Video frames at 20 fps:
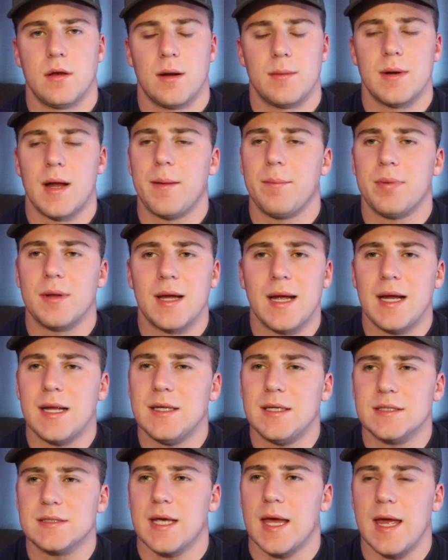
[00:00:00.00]
I'm not playing
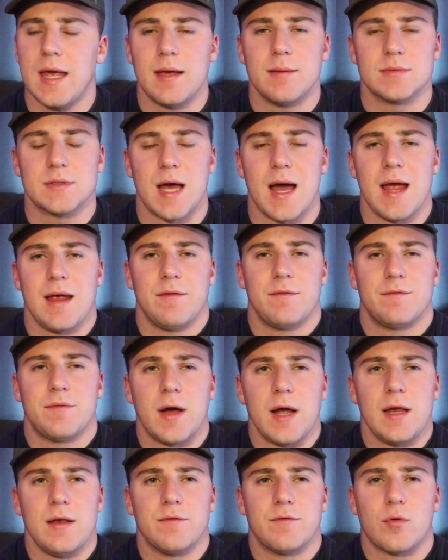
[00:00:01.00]
these games. I ain't
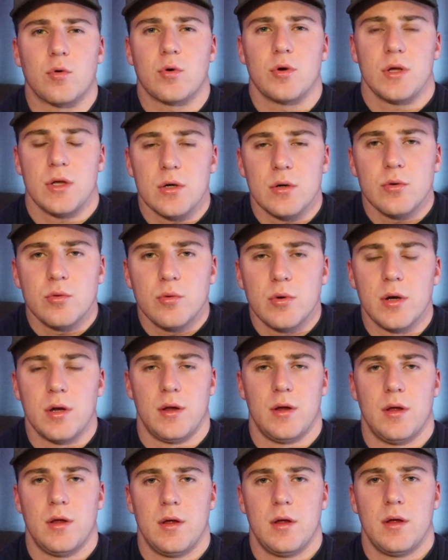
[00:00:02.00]
fighting for you.
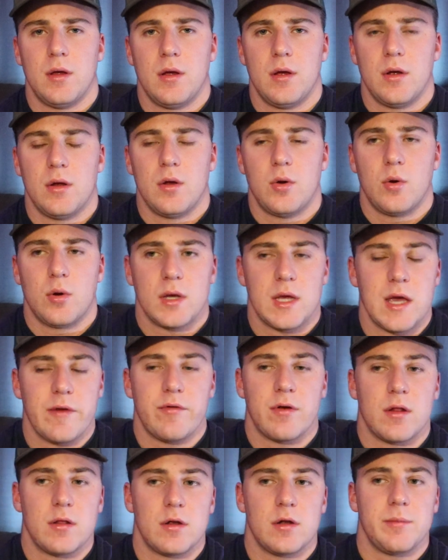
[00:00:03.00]

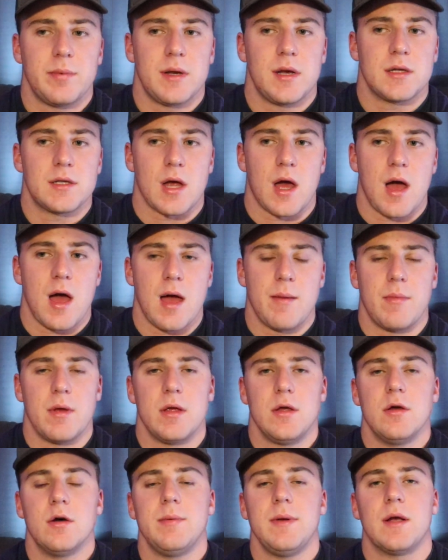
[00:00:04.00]
Give it a little bit of time.
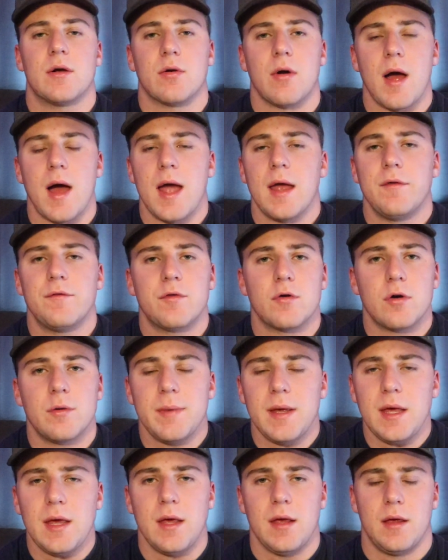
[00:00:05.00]
You'll be crying for
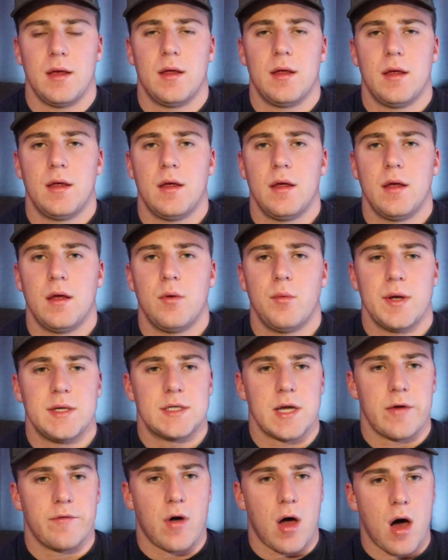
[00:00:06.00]
me,
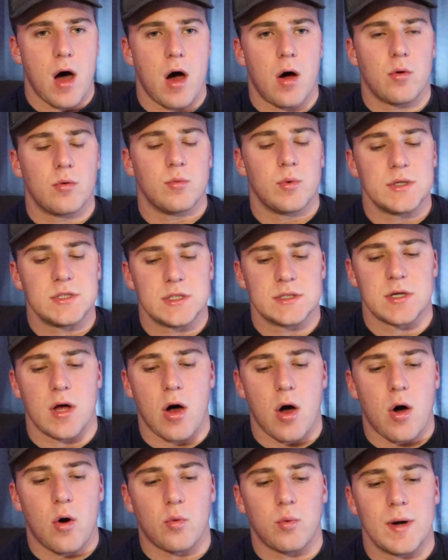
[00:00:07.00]
which has
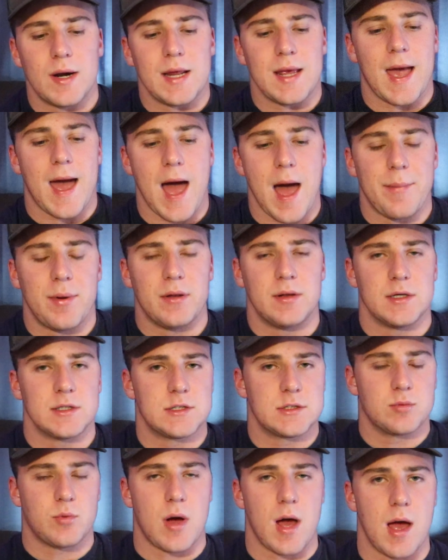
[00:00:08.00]
already happened.
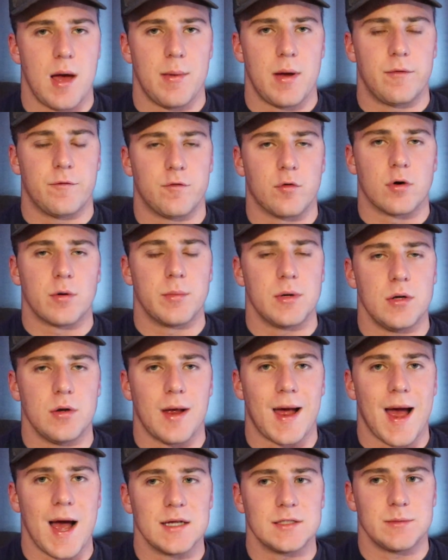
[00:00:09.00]
This is why I'm informing you
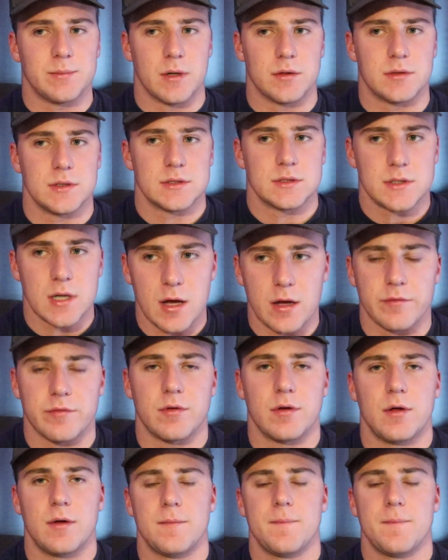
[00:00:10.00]
guys about this stuff.